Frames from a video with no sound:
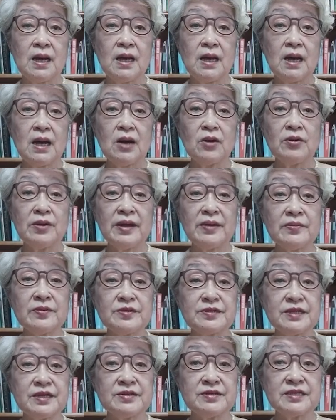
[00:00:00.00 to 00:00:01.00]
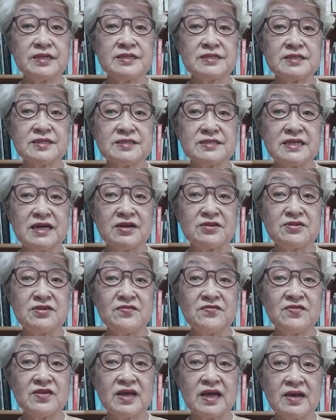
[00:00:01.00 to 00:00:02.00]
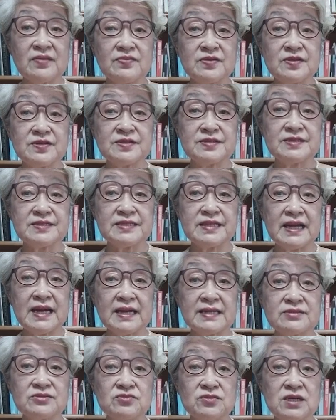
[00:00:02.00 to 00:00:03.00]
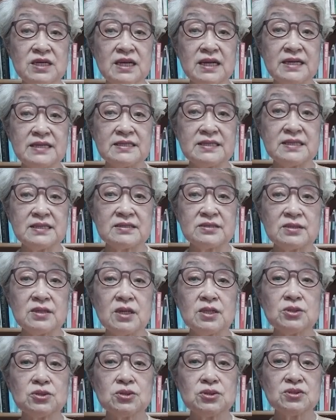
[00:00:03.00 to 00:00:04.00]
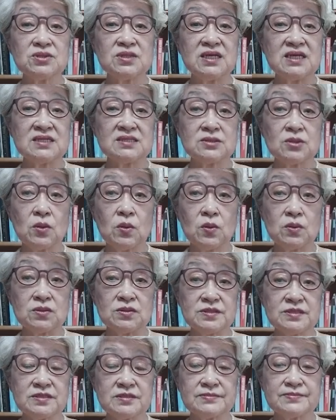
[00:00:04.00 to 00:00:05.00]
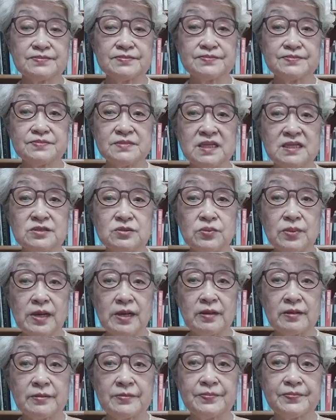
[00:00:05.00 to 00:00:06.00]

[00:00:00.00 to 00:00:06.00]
However, there is a scientific evidence that related to these goals as well.